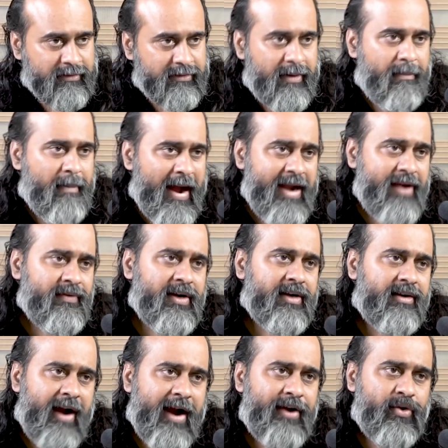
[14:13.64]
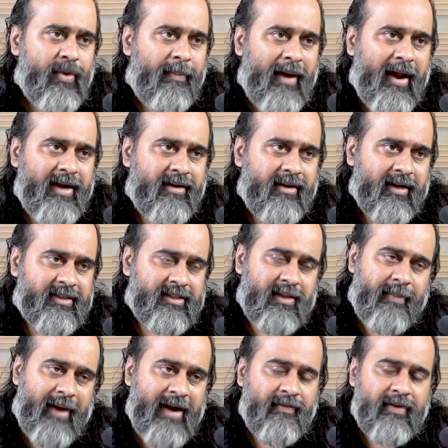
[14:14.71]
The mind will try to apply tricks. The
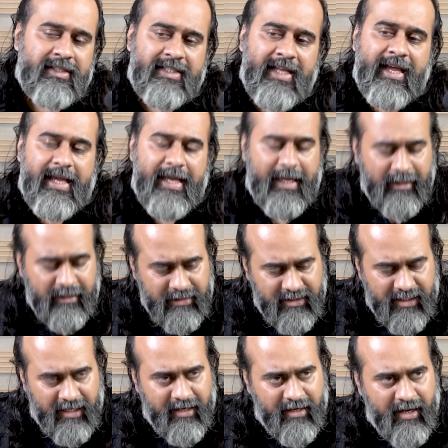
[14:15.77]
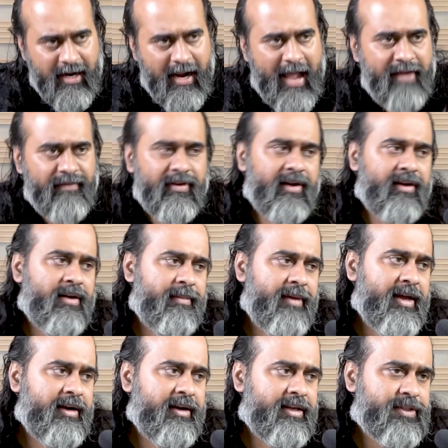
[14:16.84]
mind will say, in general, I will
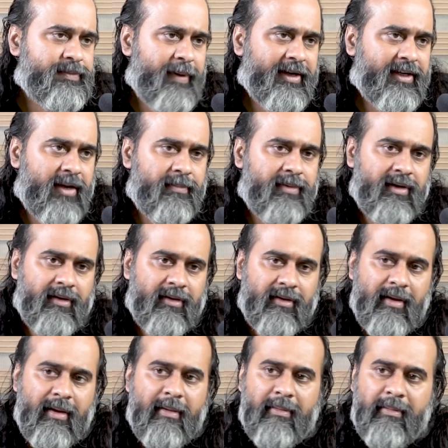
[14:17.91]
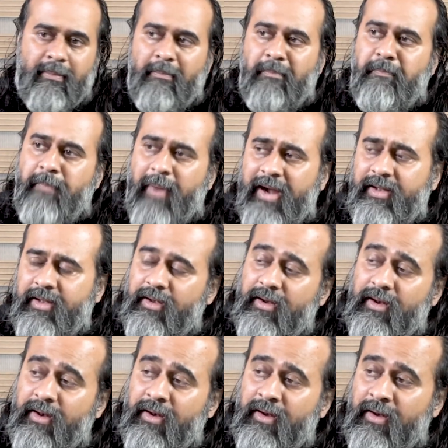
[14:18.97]
remain respectable. But
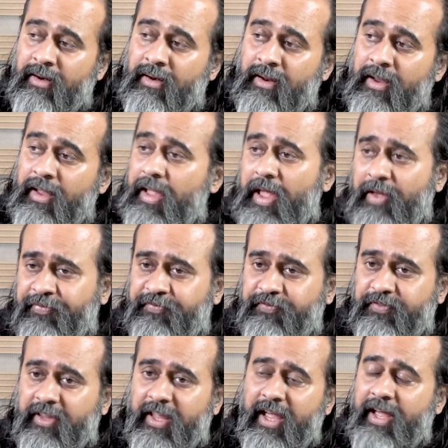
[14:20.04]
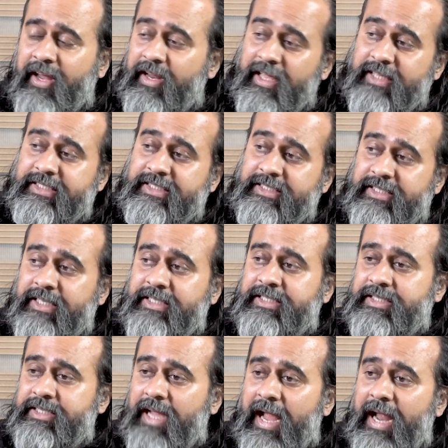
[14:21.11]
if there is
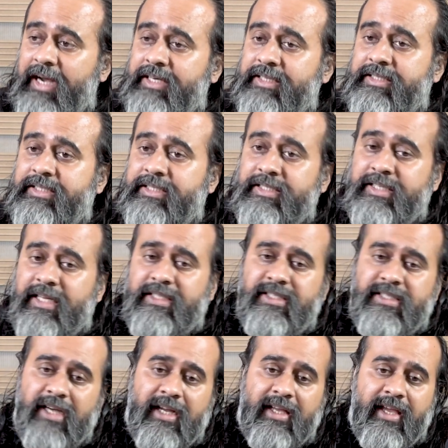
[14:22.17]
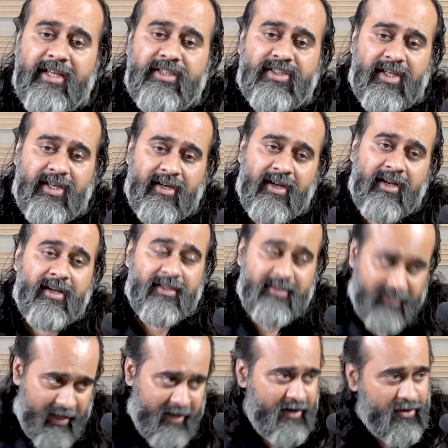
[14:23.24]
such and such occasion,
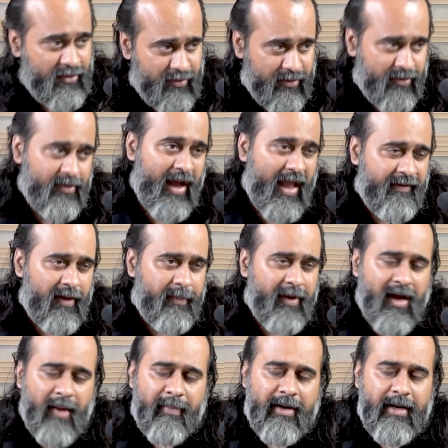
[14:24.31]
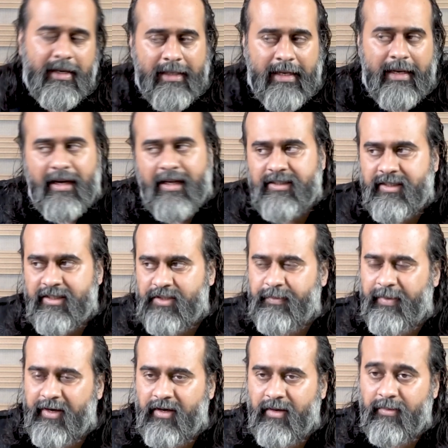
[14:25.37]
then you know I will become a little less
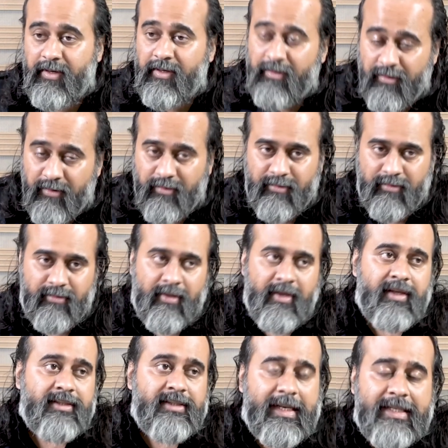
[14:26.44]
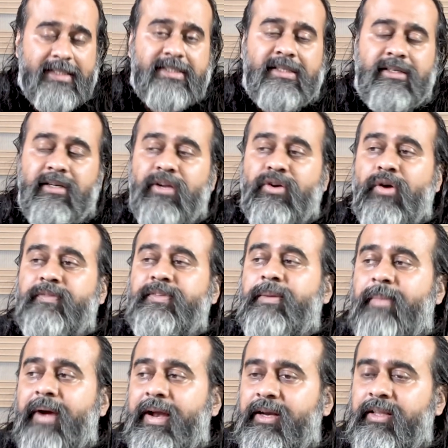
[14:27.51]
respectable. No, that is the trick of the
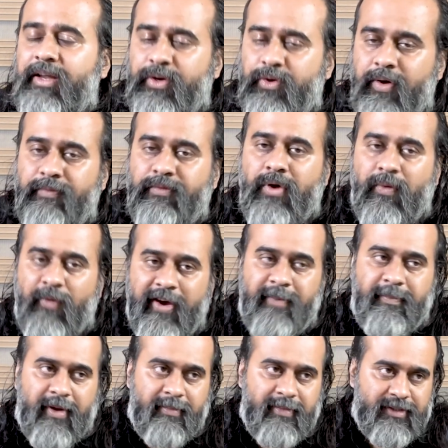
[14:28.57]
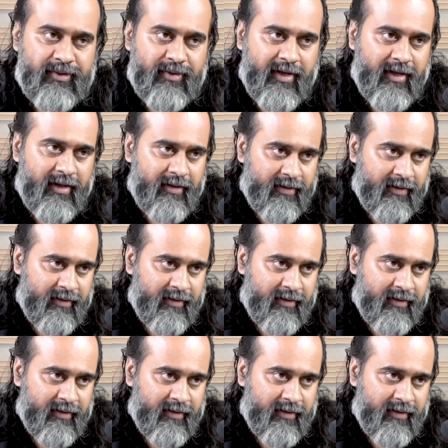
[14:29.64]
mind that you have to avoid, Parmeshwari.